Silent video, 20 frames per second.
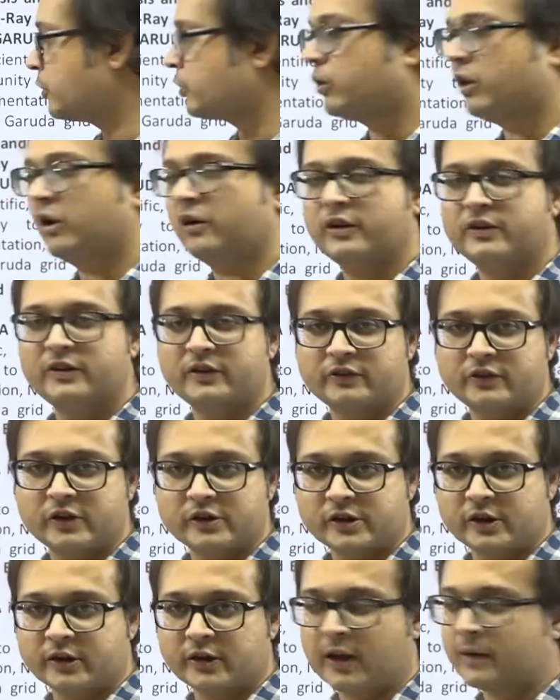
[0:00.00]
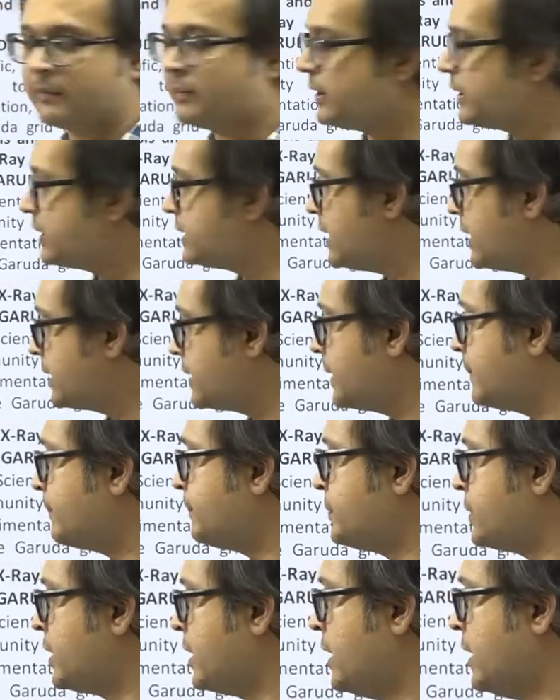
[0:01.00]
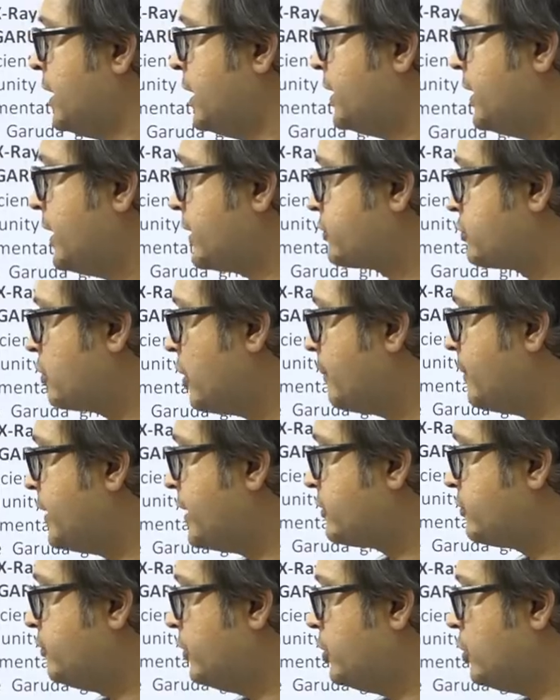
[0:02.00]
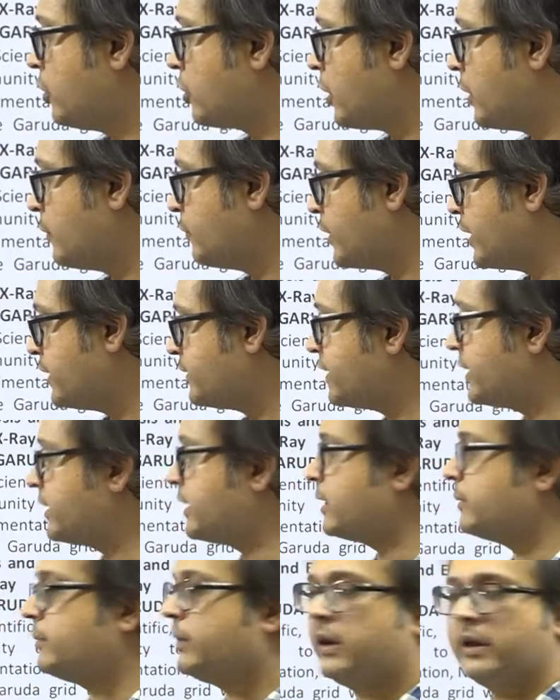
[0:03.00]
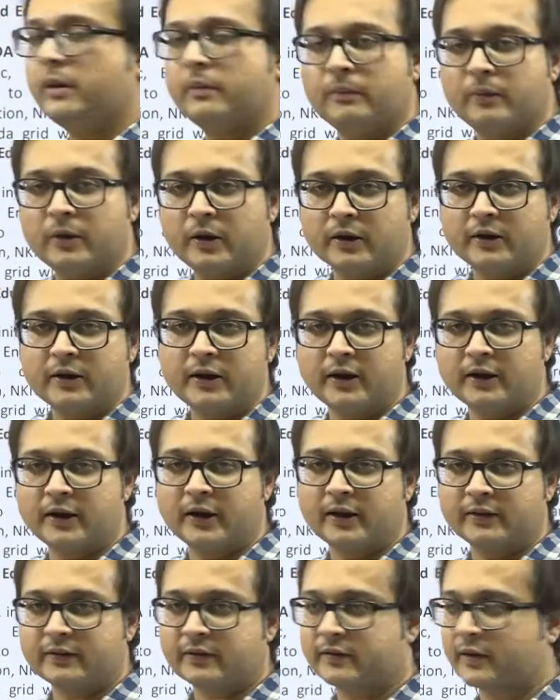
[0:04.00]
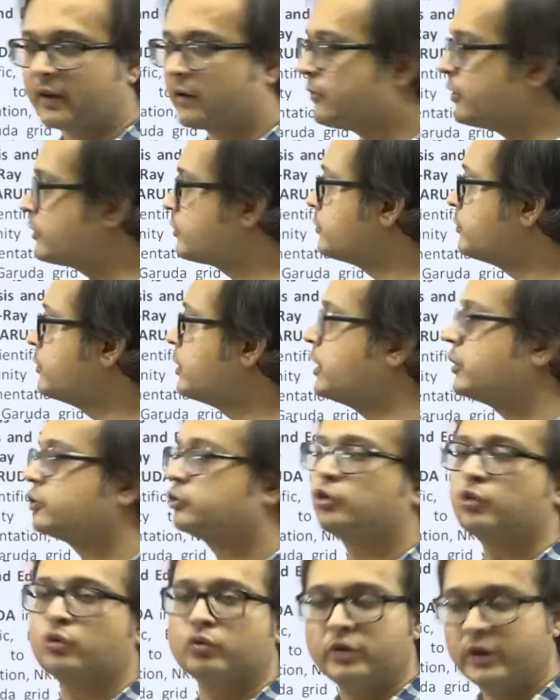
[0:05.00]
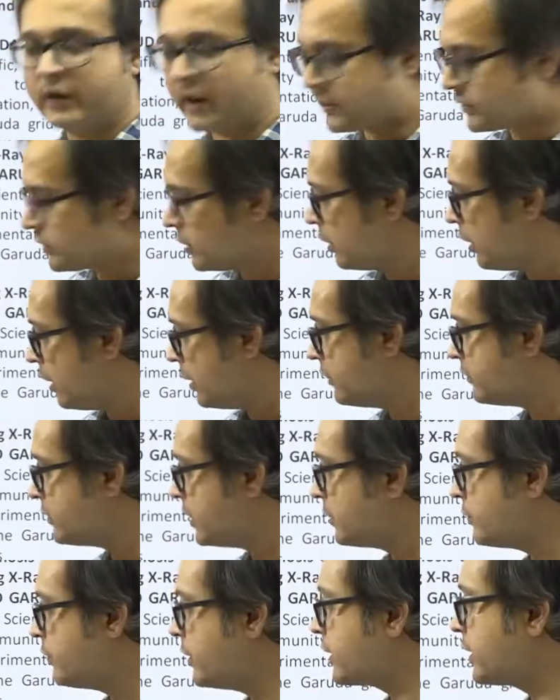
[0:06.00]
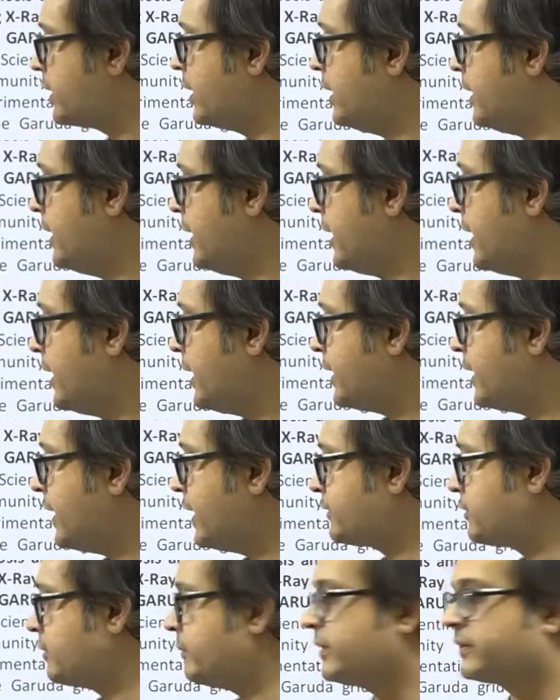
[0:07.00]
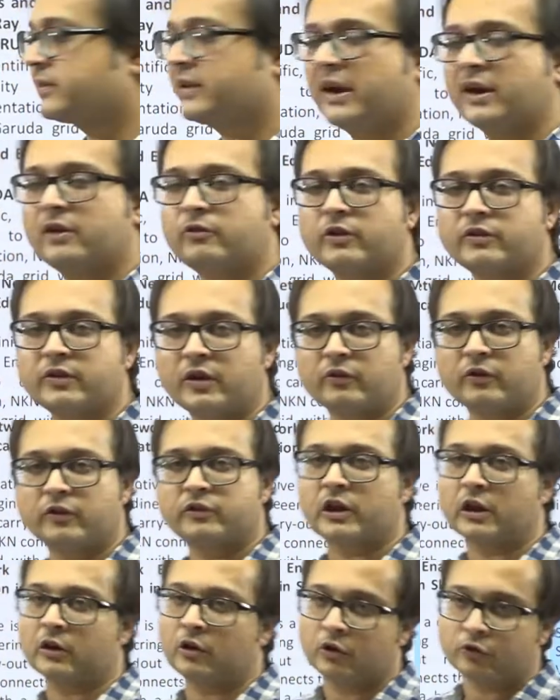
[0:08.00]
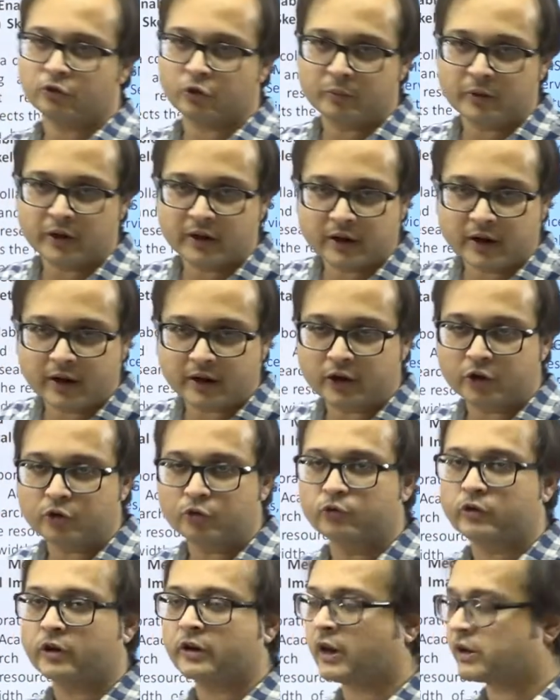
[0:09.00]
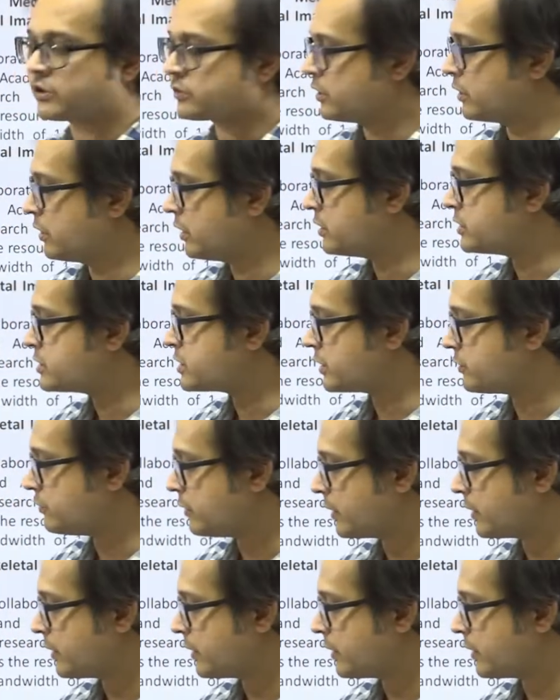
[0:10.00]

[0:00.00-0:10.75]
registration can be created. Desktop-based video conferencing can be created as a service through the National Knowledge Network, and SMS gateway service can also be created using National Knowledge Network.